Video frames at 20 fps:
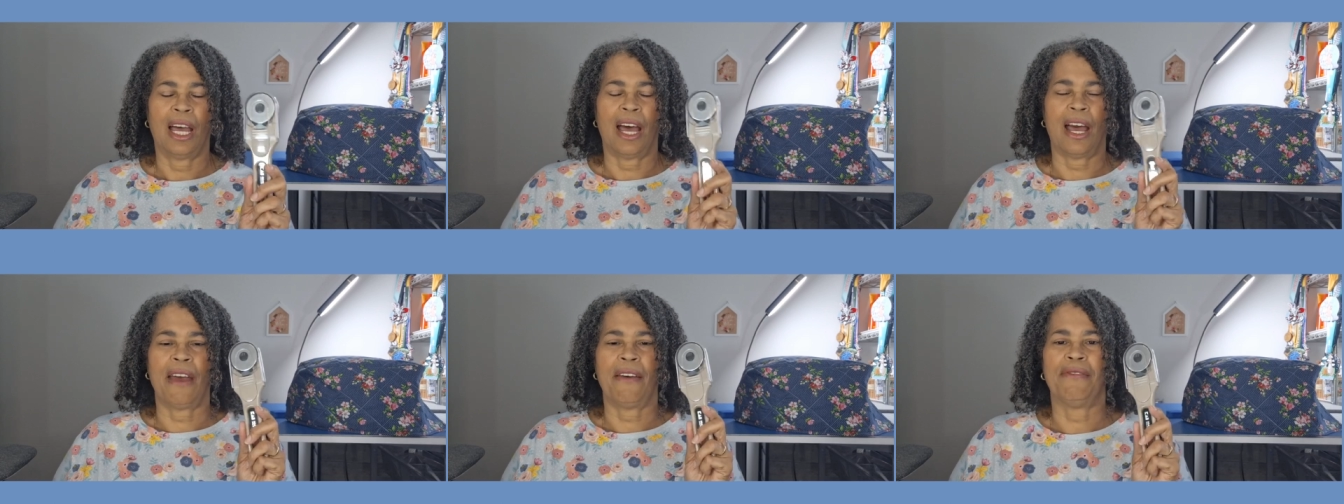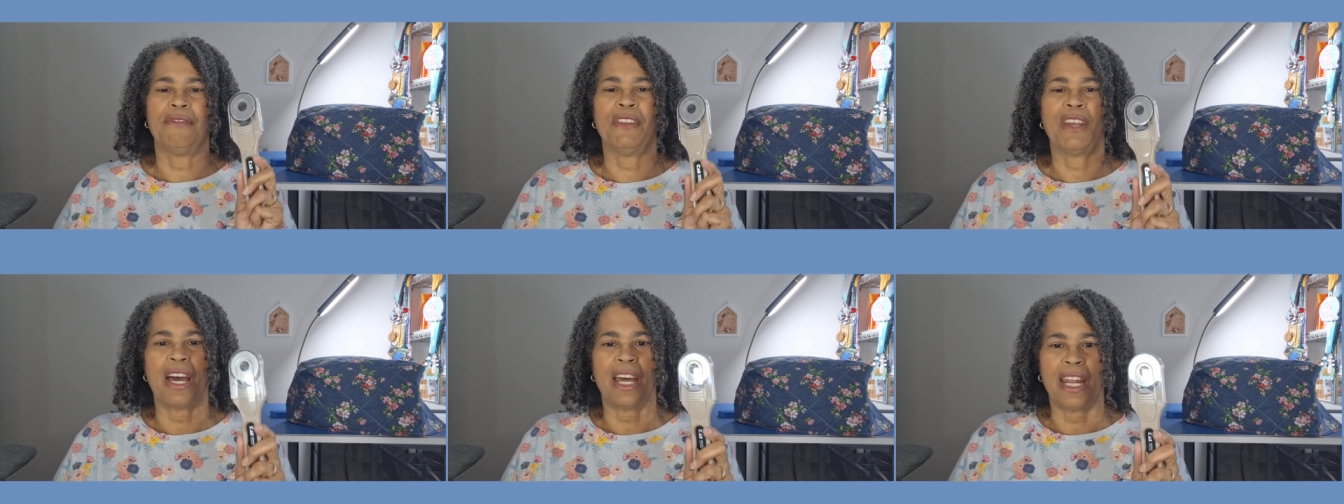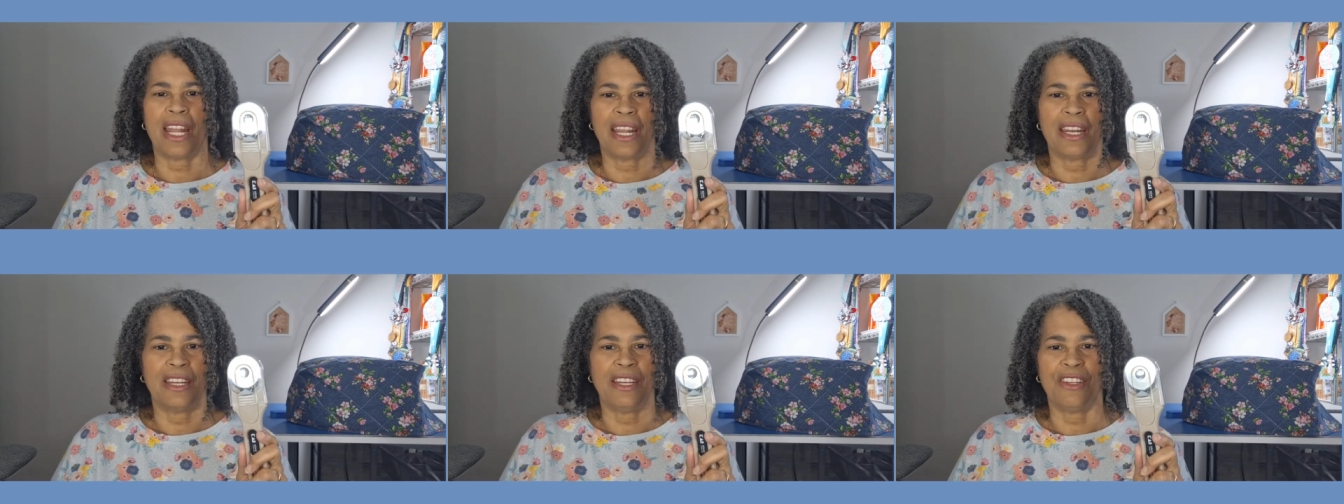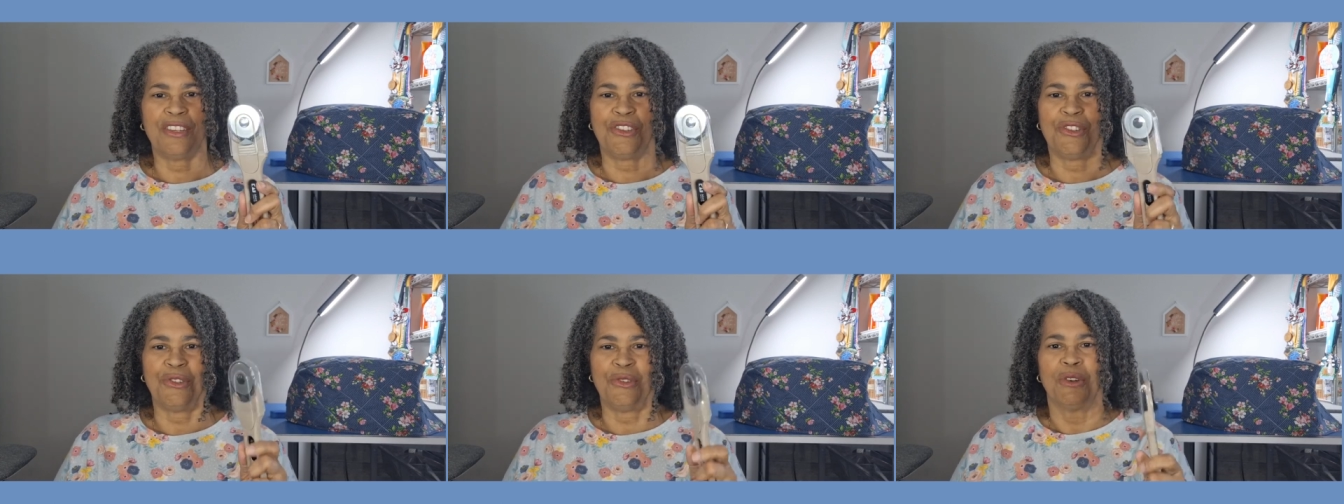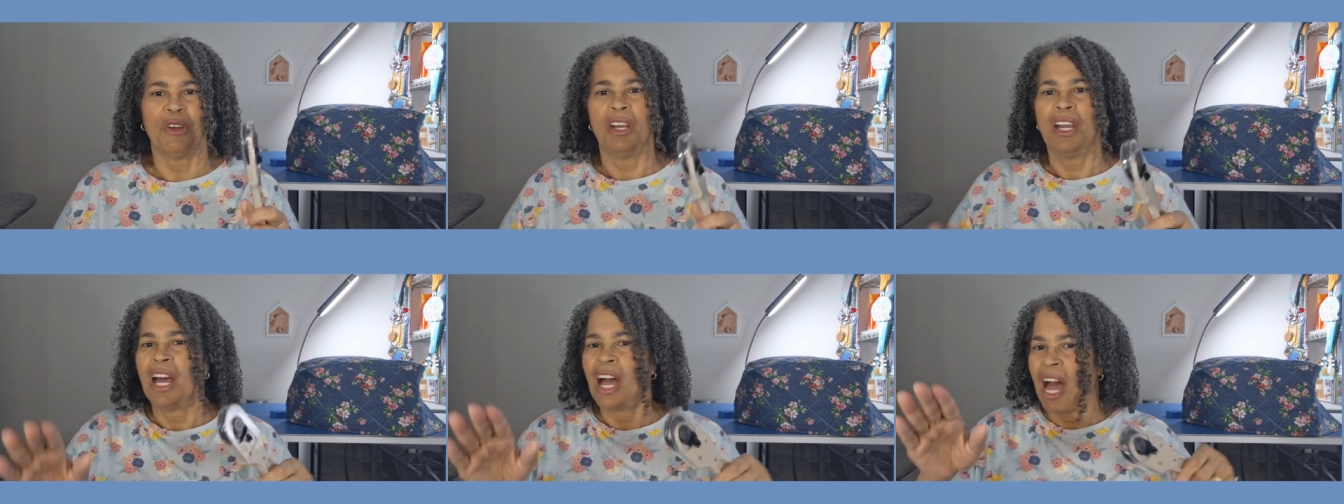I have not had an
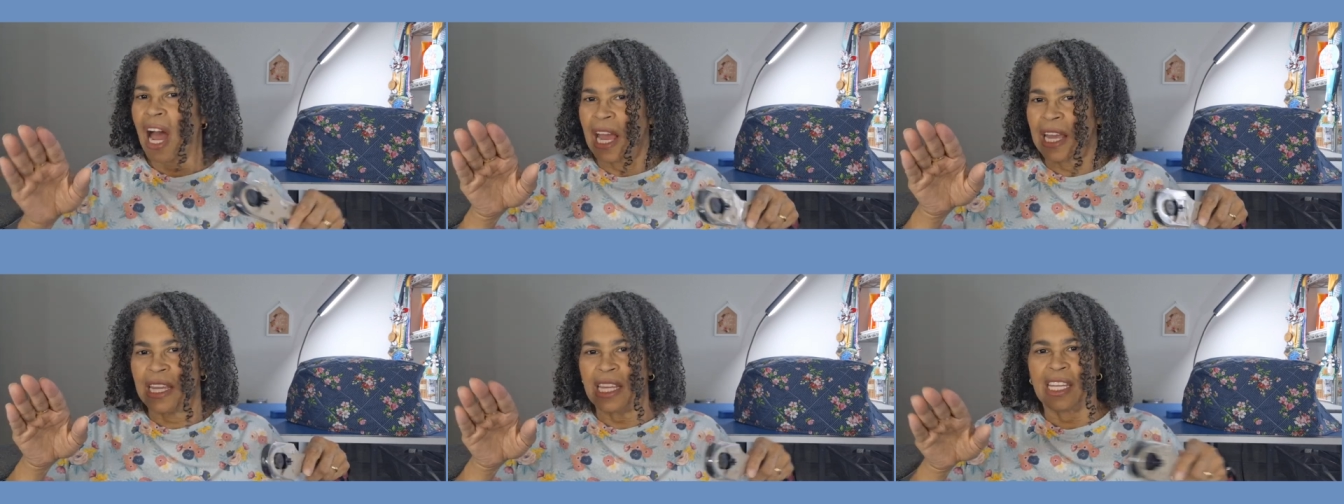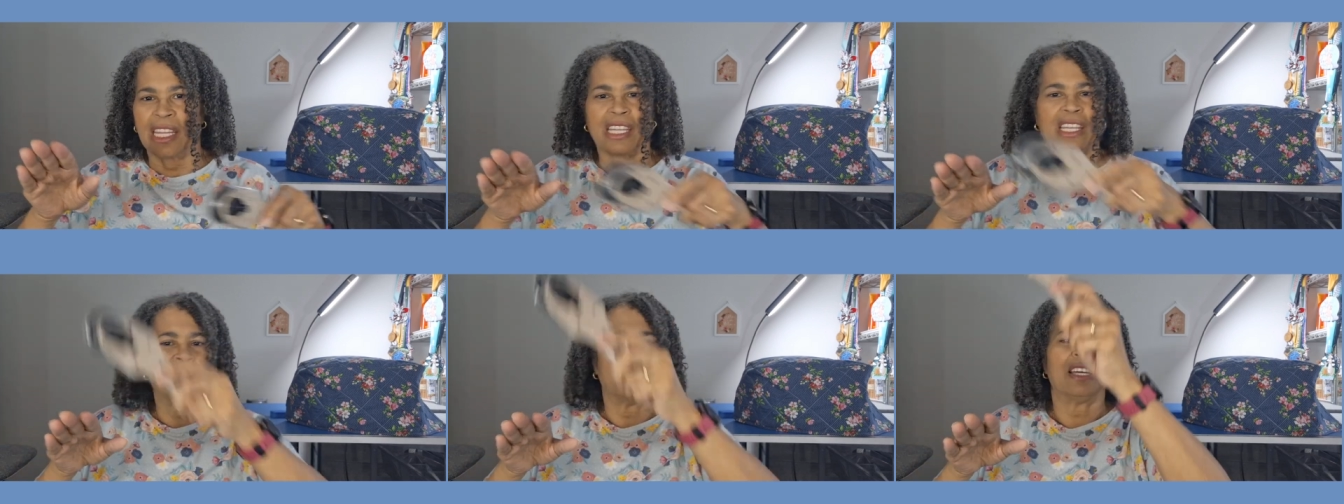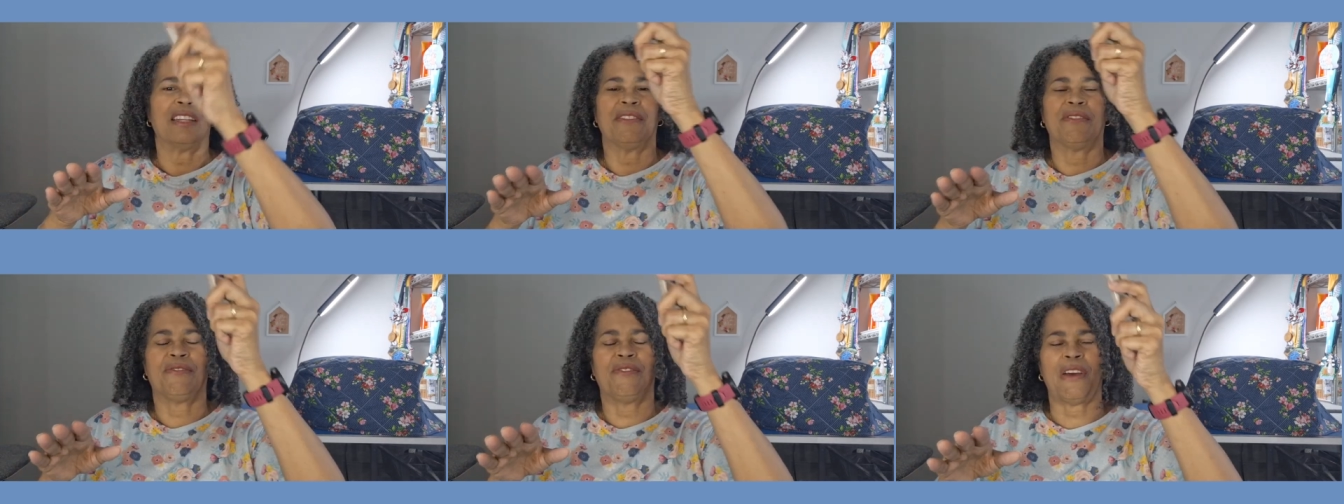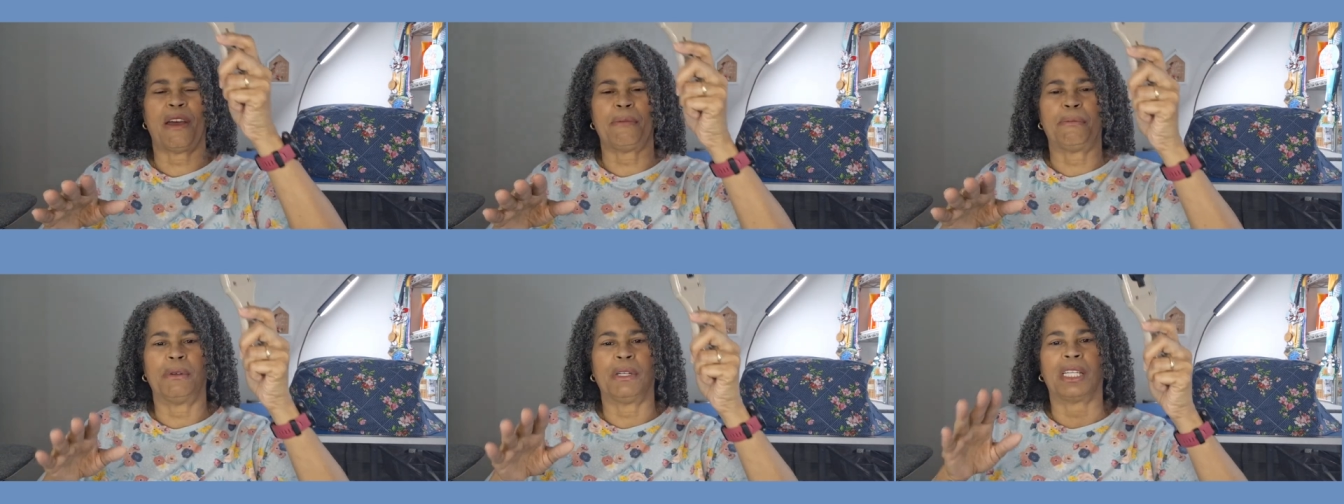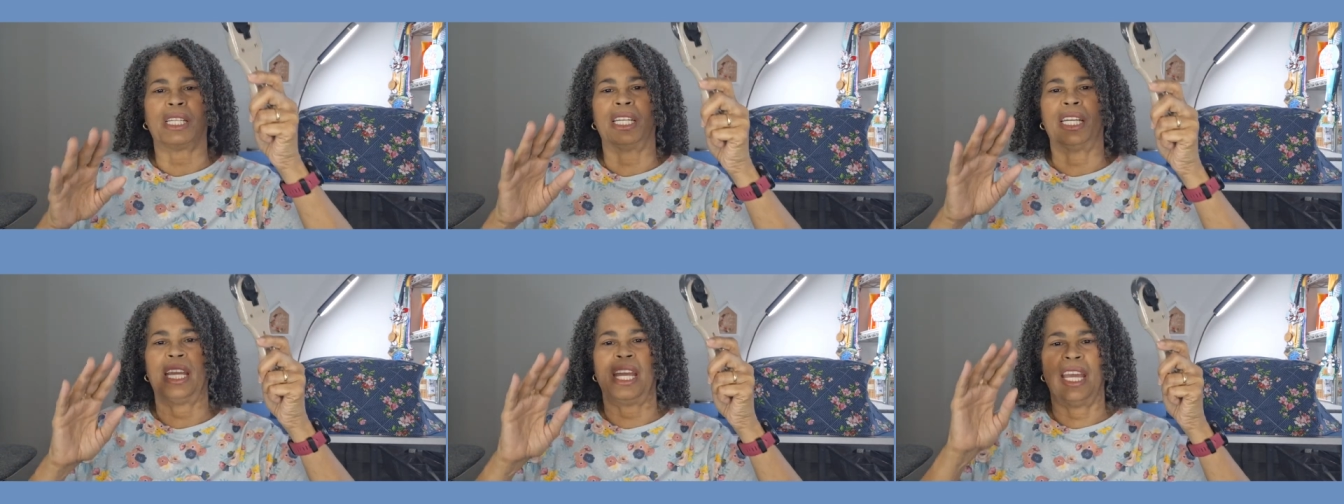issue. I can cut
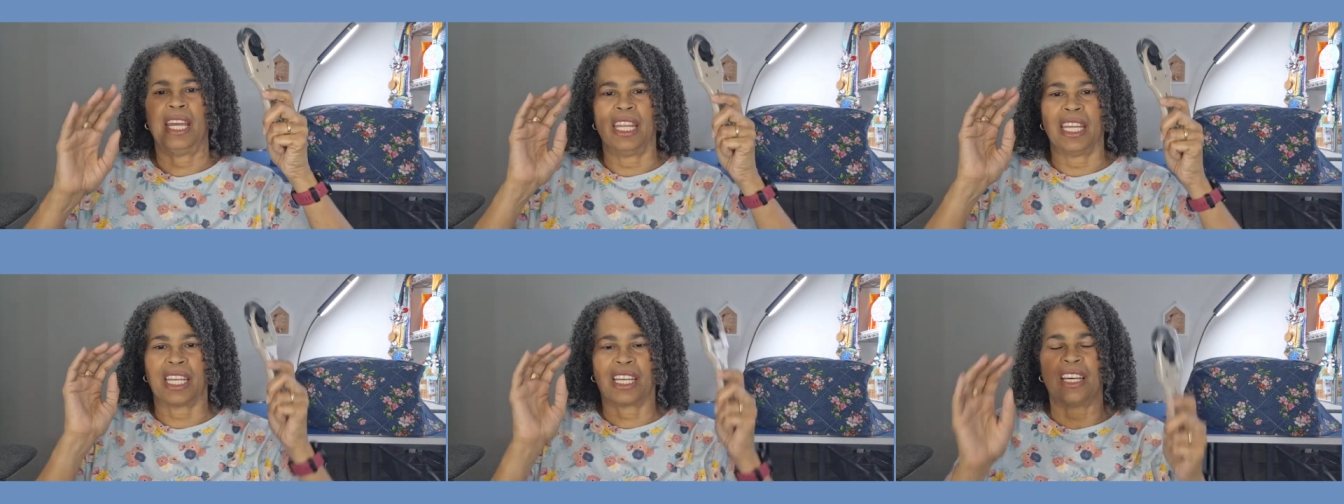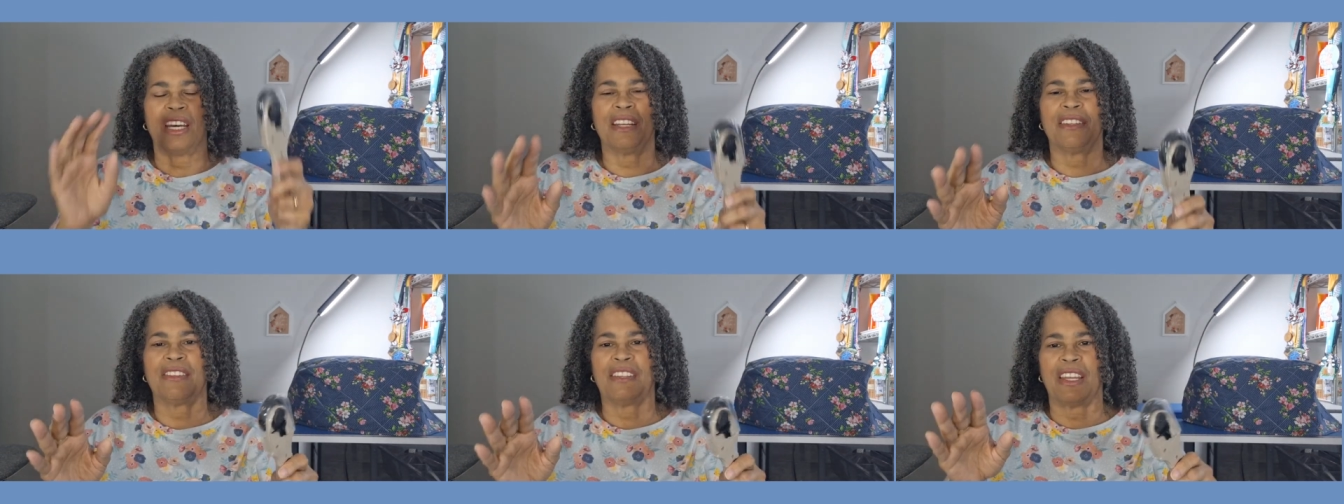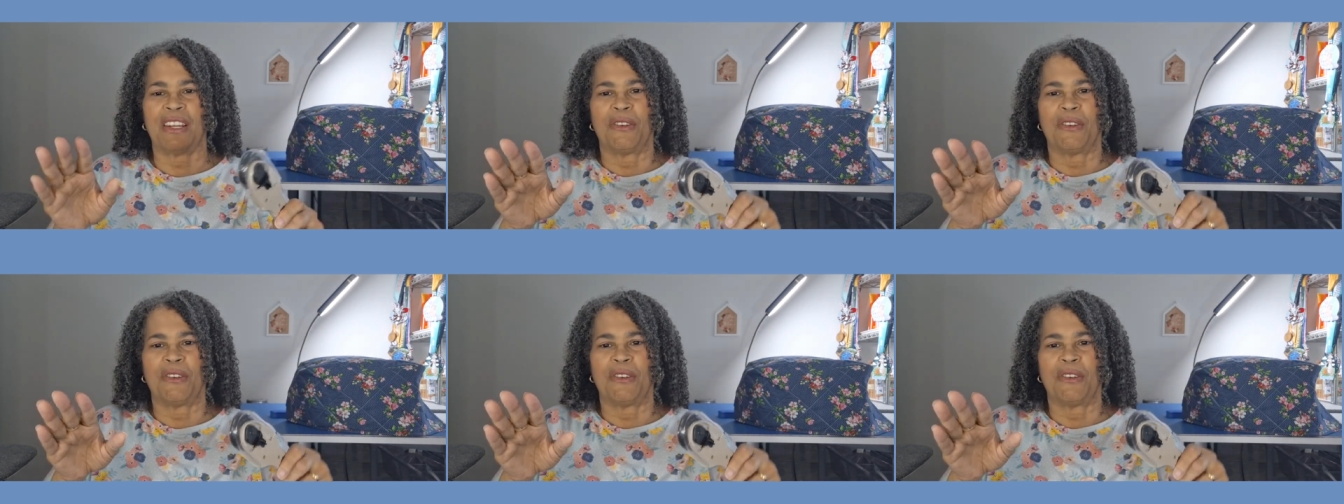fabric and it cuts.